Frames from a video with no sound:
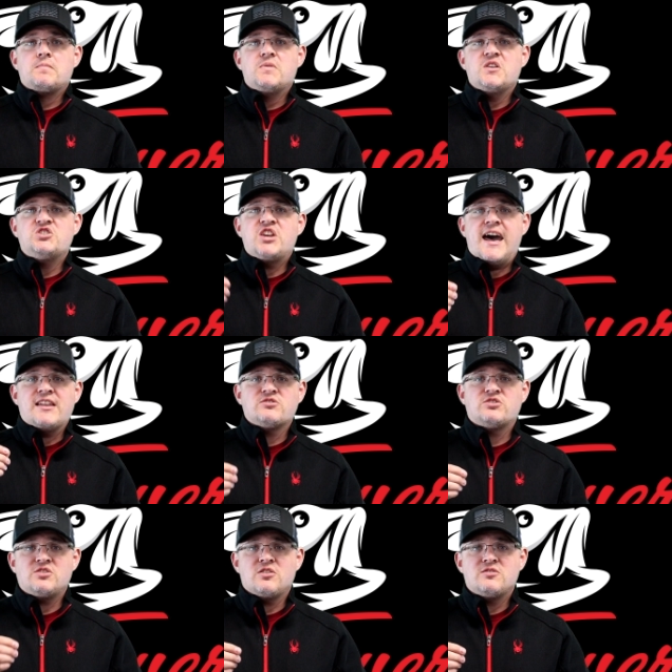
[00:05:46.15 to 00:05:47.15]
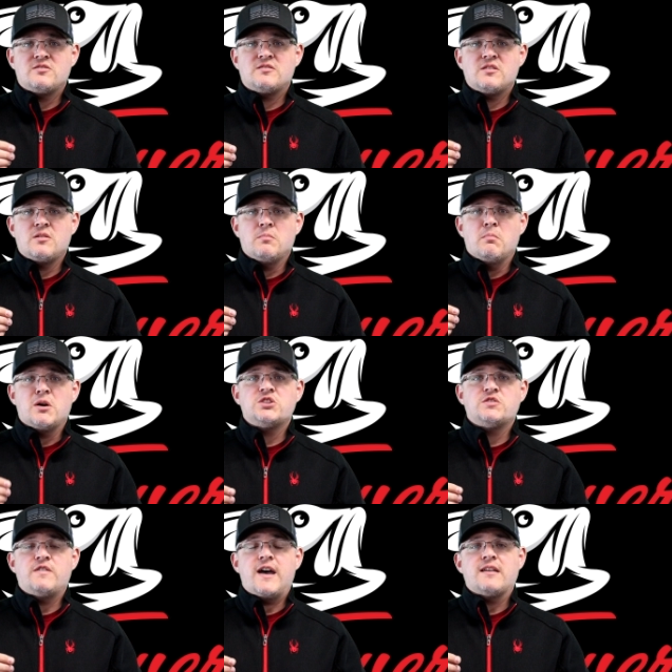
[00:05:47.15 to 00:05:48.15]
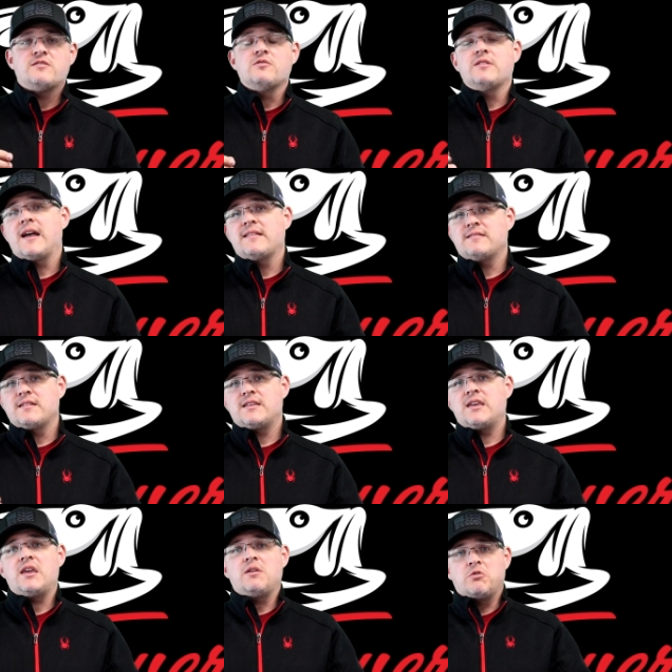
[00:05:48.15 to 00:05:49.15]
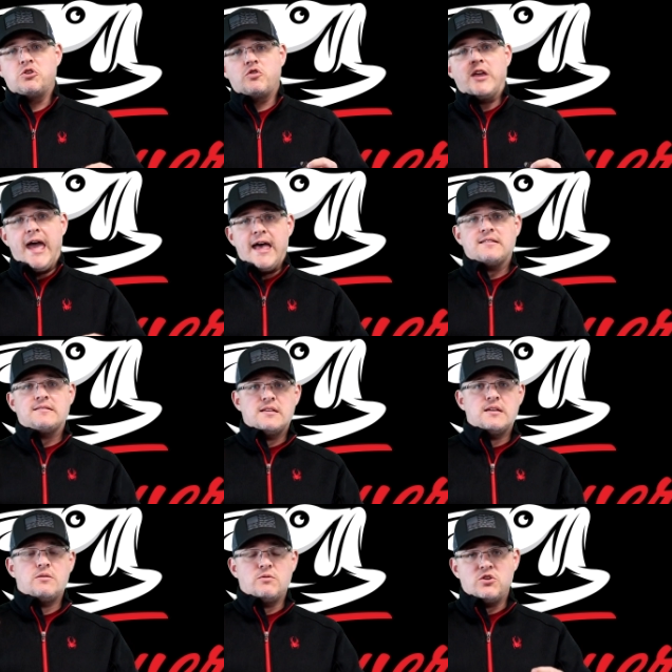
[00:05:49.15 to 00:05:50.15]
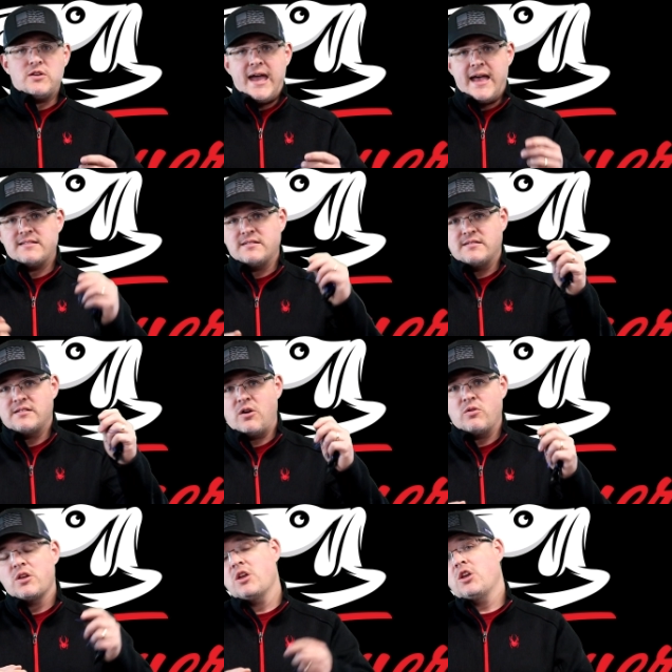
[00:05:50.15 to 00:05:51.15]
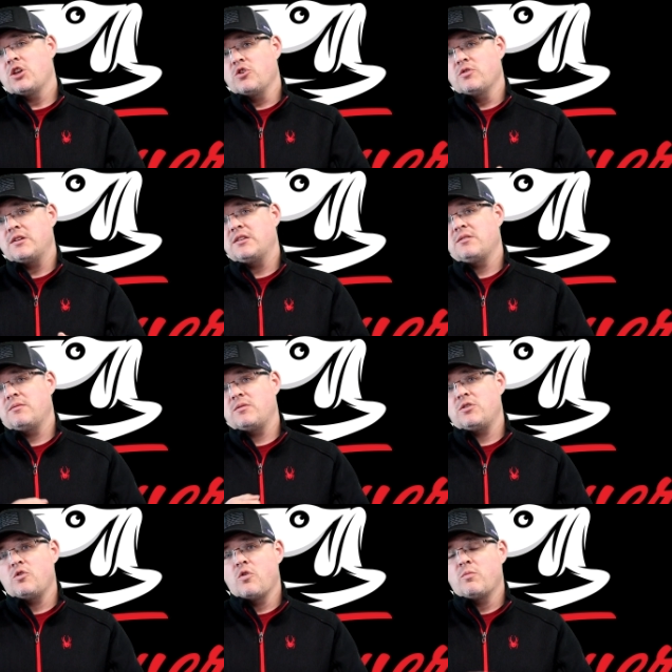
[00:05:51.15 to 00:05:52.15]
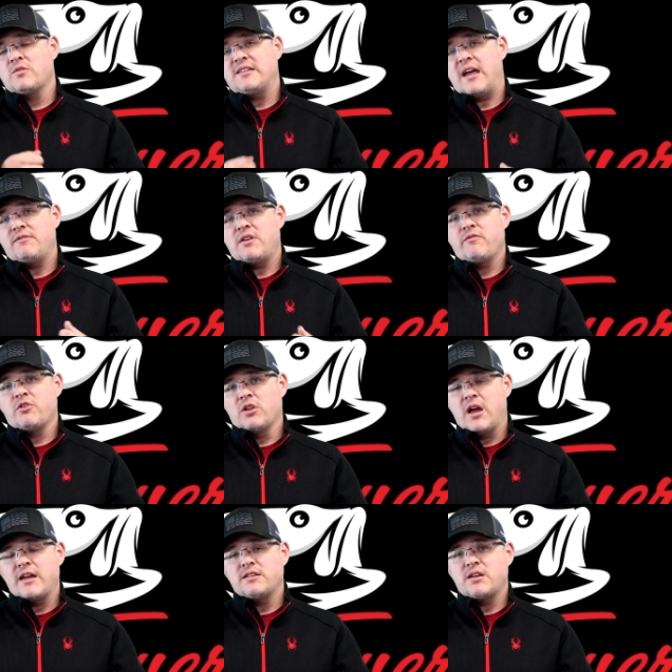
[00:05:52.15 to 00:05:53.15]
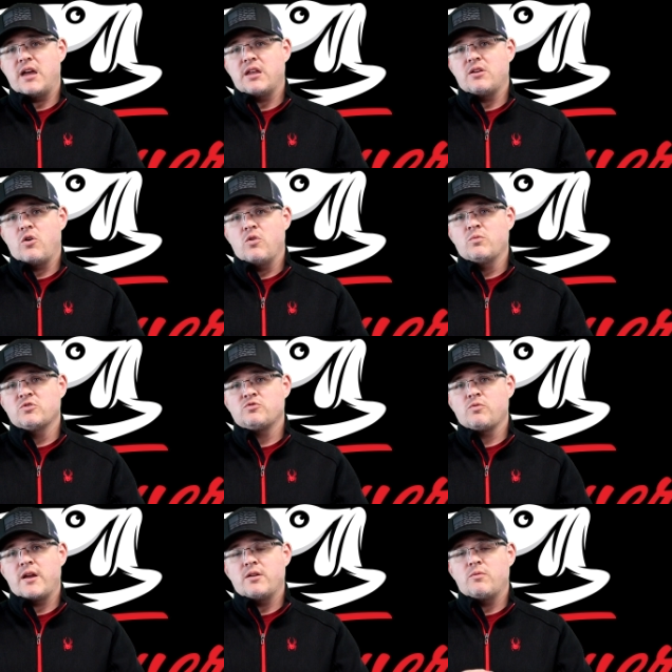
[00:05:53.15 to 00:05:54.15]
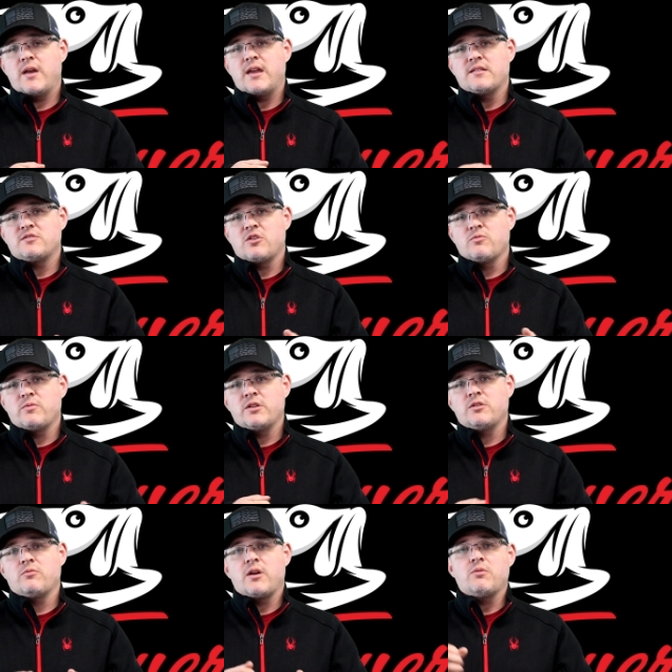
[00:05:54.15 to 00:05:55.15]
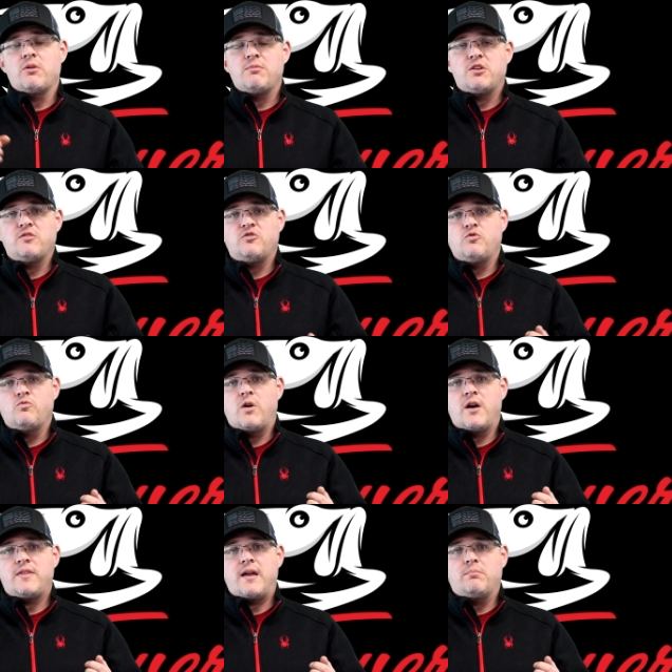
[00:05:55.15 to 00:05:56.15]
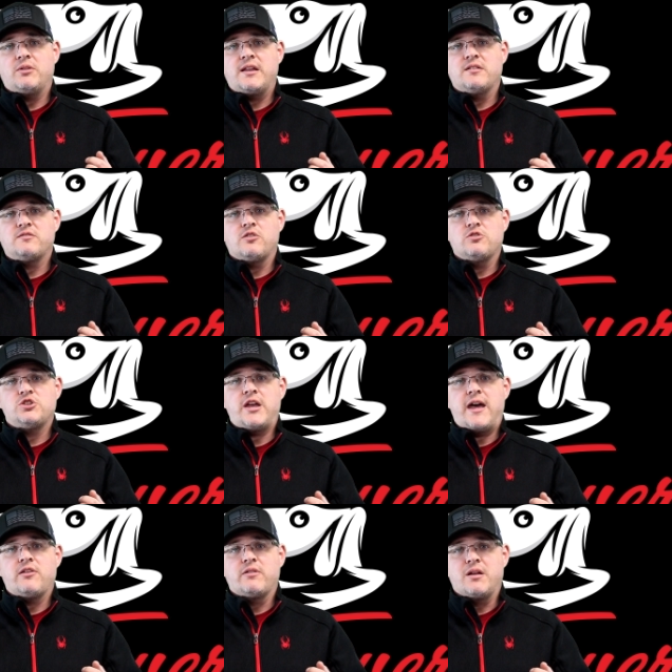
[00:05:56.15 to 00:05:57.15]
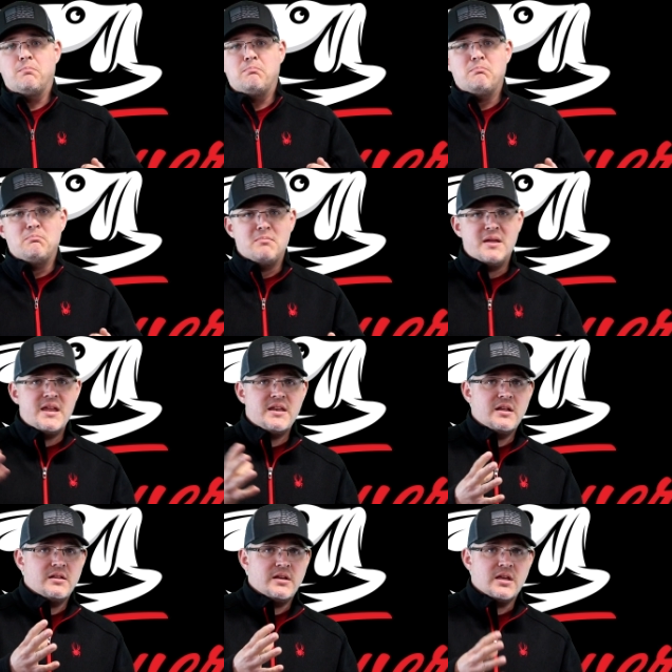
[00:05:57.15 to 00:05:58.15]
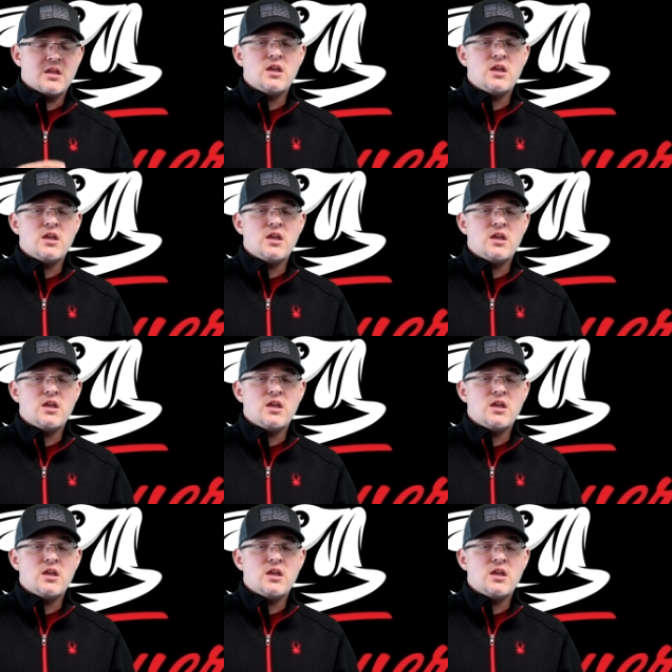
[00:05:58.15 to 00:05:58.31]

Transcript: the chatter starts much faster, and that's the key. When you cast this out, you almost have to have your line tight almost right away and start reeling right away, because you want that blade to start chattering immediately.